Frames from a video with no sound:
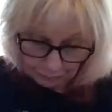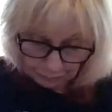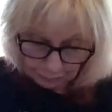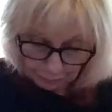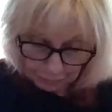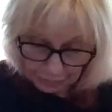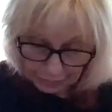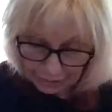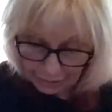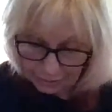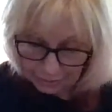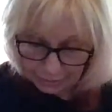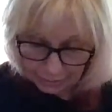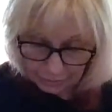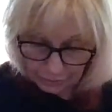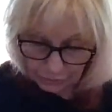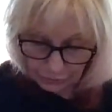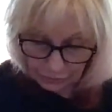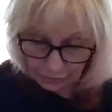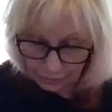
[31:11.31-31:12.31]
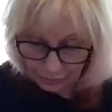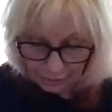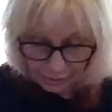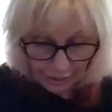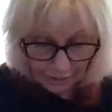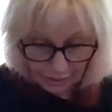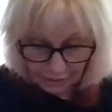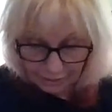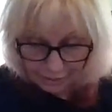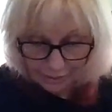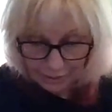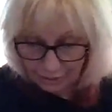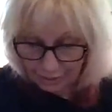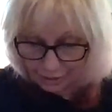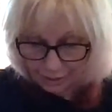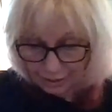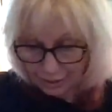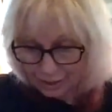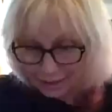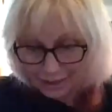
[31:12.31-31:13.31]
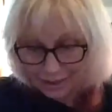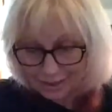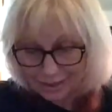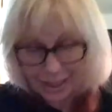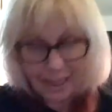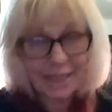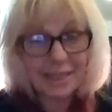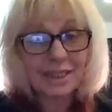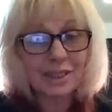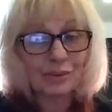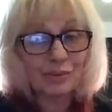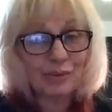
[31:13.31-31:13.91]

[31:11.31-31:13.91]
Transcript: Because there's, like I said, lots of